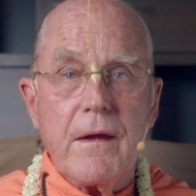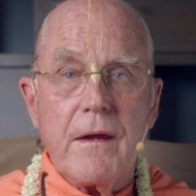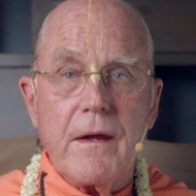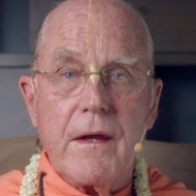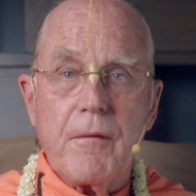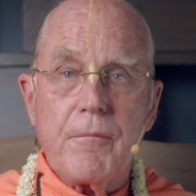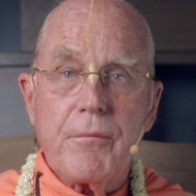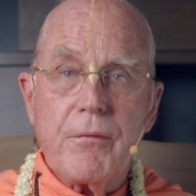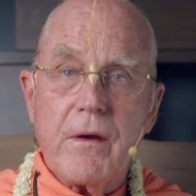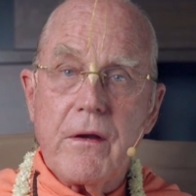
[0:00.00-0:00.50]

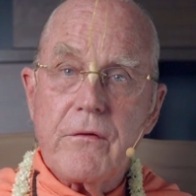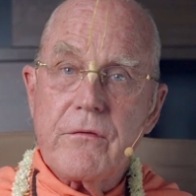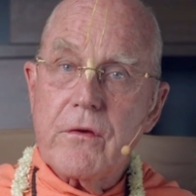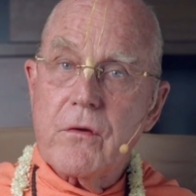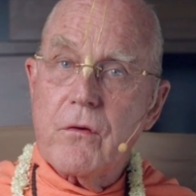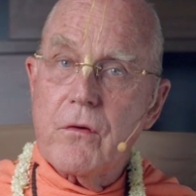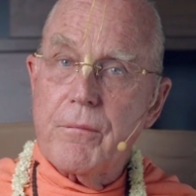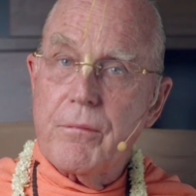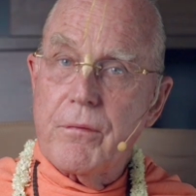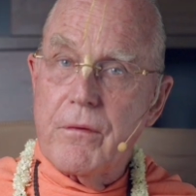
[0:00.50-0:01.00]
in praising
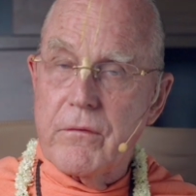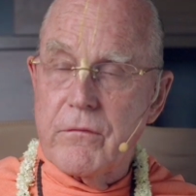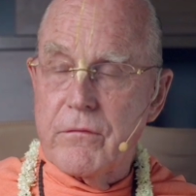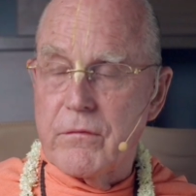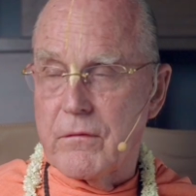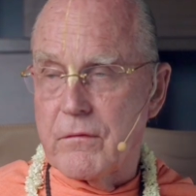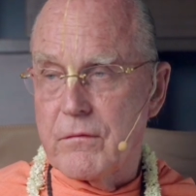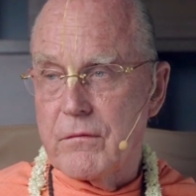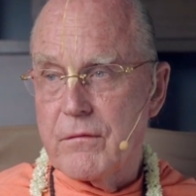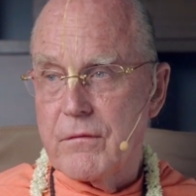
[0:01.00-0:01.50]
her
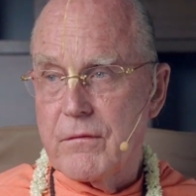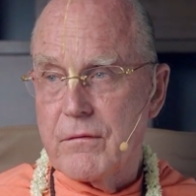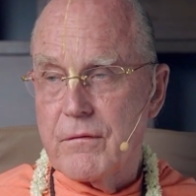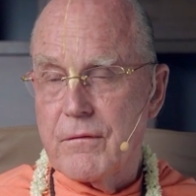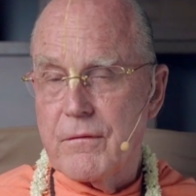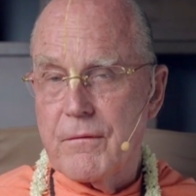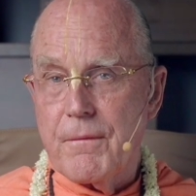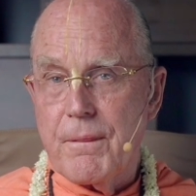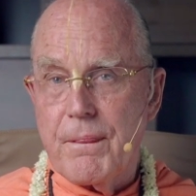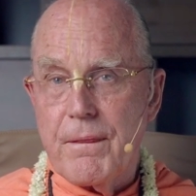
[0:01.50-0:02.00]
princess,
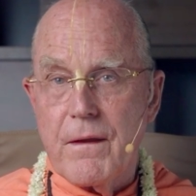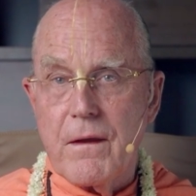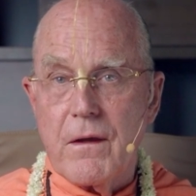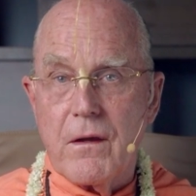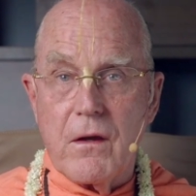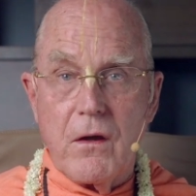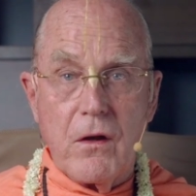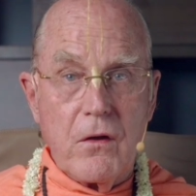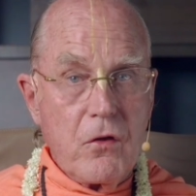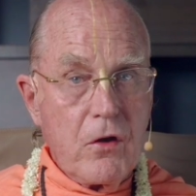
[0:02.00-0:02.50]

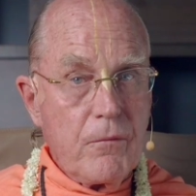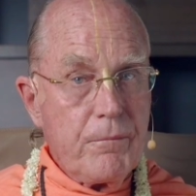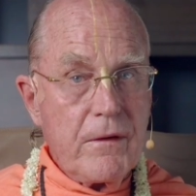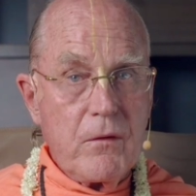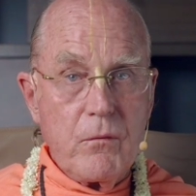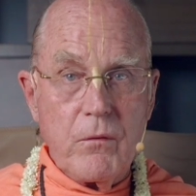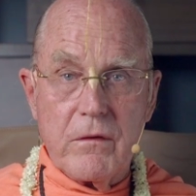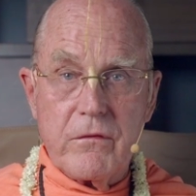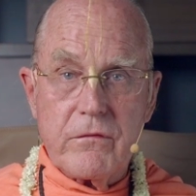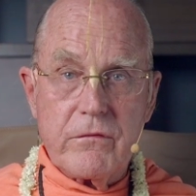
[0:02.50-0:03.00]
a gopi
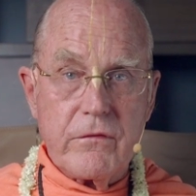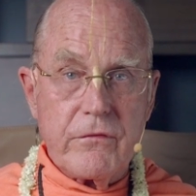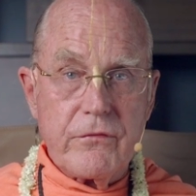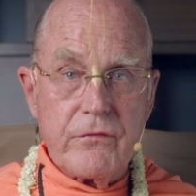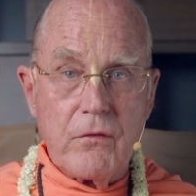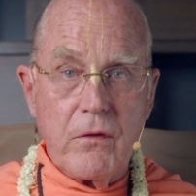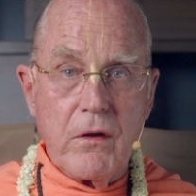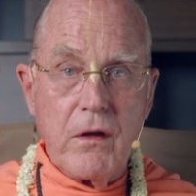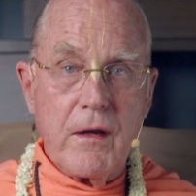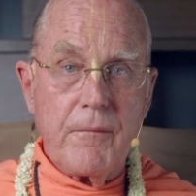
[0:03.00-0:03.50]
once
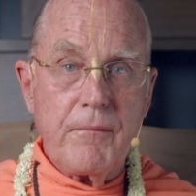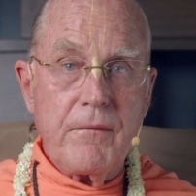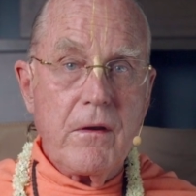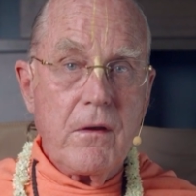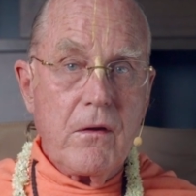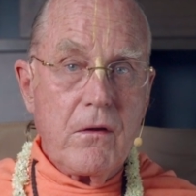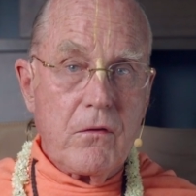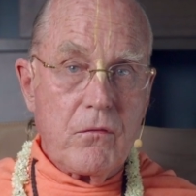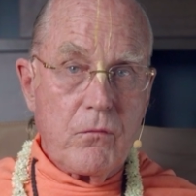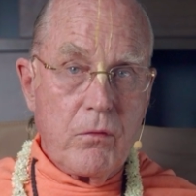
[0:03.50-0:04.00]
described
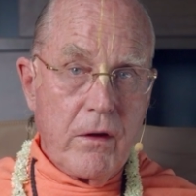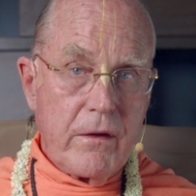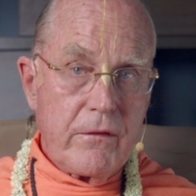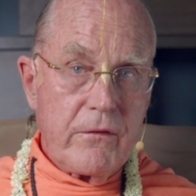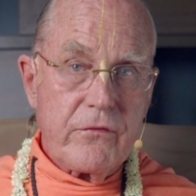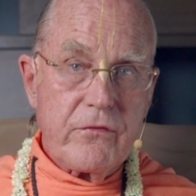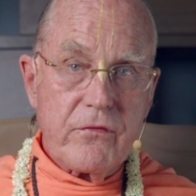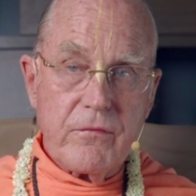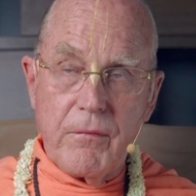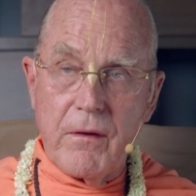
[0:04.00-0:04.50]

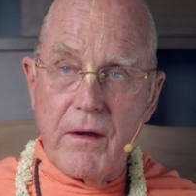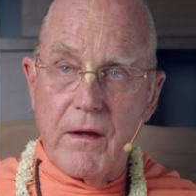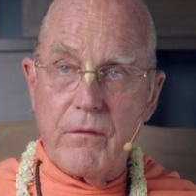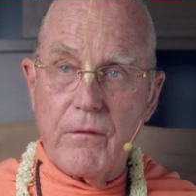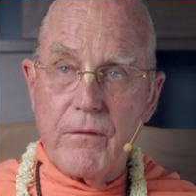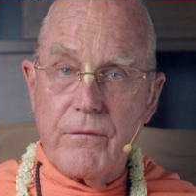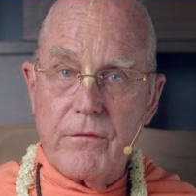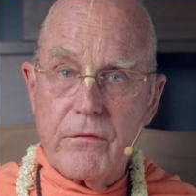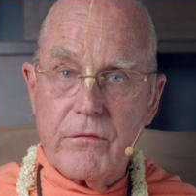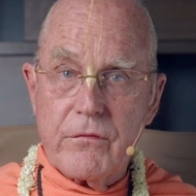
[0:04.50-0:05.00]
Radha's smile
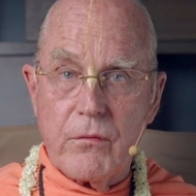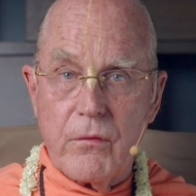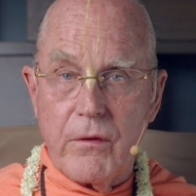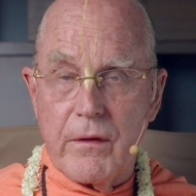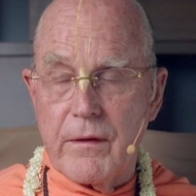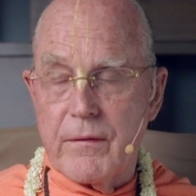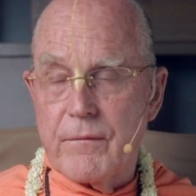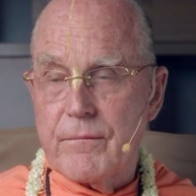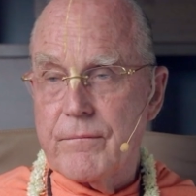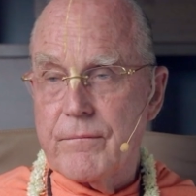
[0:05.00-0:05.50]
in this way: